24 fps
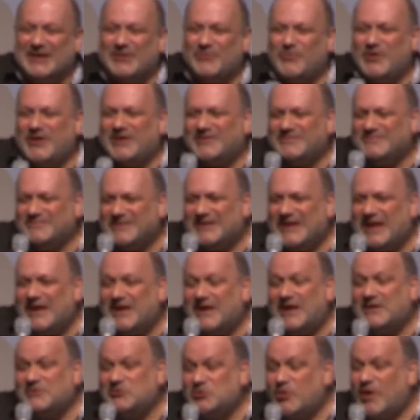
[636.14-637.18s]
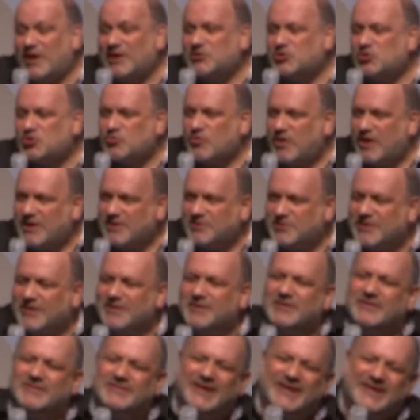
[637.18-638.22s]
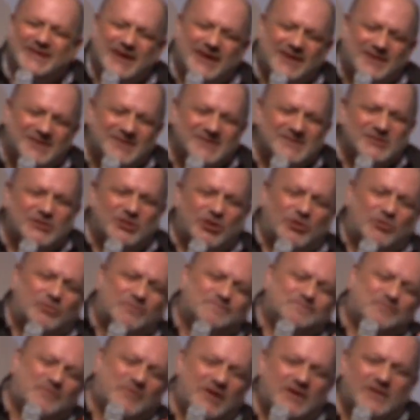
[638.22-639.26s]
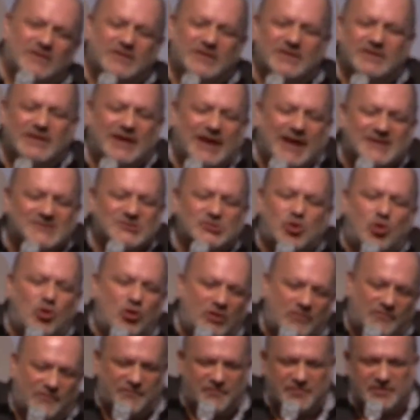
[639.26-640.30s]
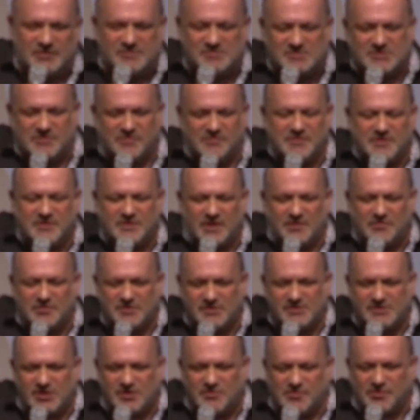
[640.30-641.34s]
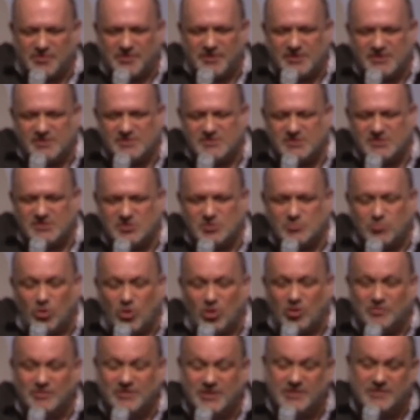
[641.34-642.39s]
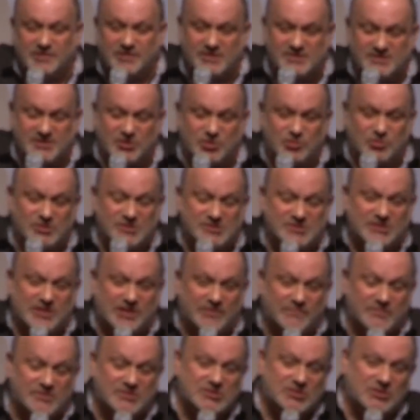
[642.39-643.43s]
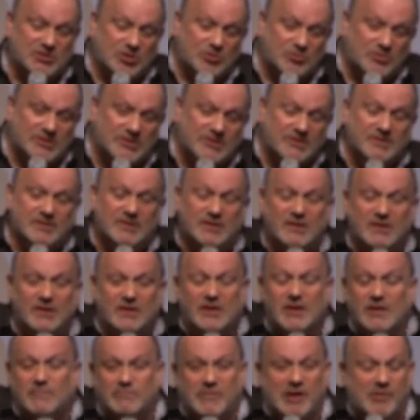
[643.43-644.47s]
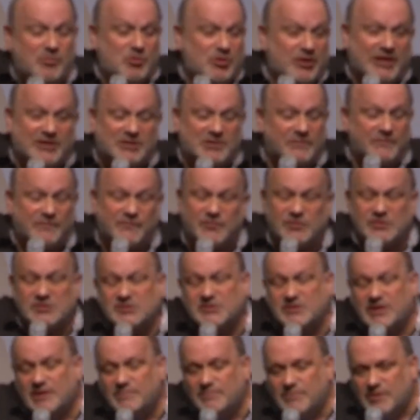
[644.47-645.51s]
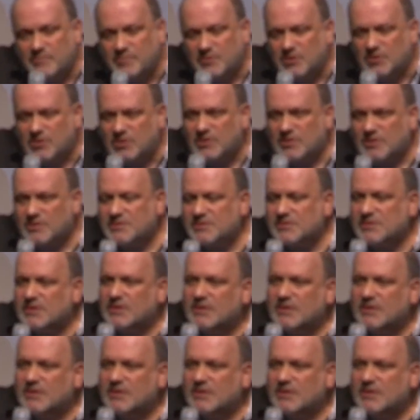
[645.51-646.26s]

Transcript: Well, I tried to, again, as all films, I think there are things, small details that you discover slowly. Maybe you get them first time, maybe not.